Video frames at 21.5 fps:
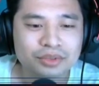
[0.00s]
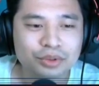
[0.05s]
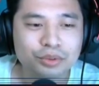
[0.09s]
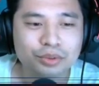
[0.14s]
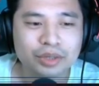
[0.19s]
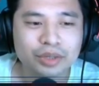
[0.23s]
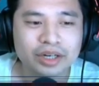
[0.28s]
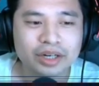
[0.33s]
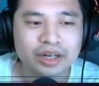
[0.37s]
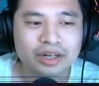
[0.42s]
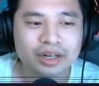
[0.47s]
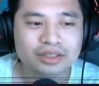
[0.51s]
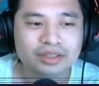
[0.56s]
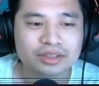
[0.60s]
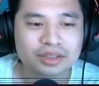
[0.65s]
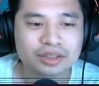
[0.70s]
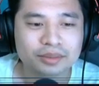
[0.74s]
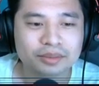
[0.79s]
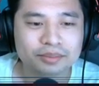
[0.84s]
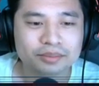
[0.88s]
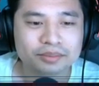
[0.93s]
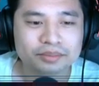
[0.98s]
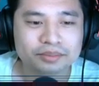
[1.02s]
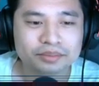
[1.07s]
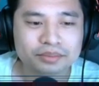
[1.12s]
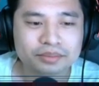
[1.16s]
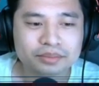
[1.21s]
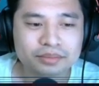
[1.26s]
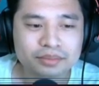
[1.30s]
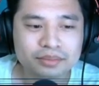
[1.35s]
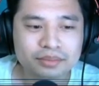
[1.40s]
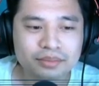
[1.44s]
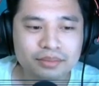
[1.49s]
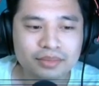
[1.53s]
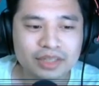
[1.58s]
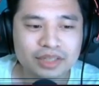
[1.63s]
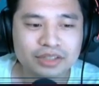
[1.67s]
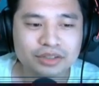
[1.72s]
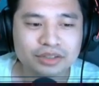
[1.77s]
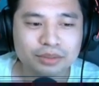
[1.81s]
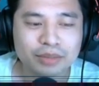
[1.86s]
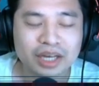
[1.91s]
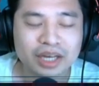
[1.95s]
Ooh, and I got some
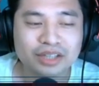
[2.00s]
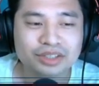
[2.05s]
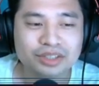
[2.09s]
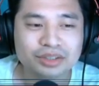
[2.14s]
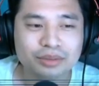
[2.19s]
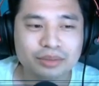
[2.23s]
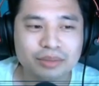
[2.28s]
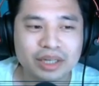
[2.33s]
extra